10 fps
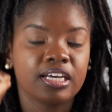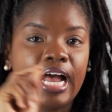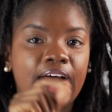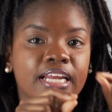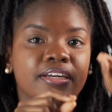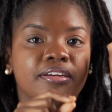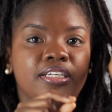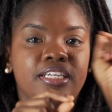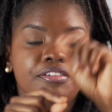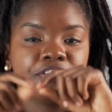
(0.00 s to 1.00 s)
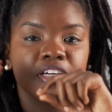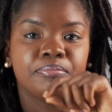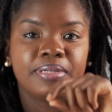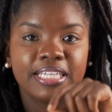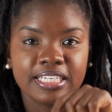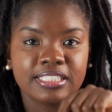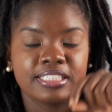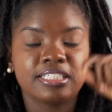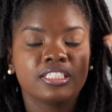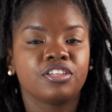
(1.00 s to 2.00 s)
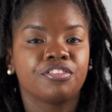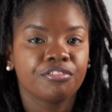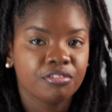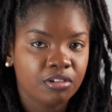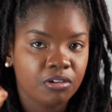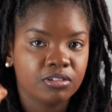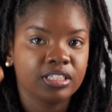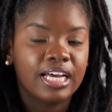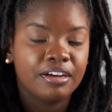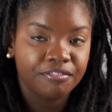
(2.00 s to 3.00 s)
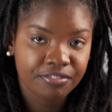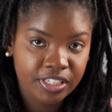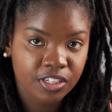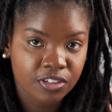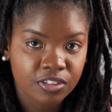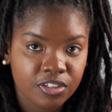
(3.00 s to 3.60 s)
at different places throughout that video.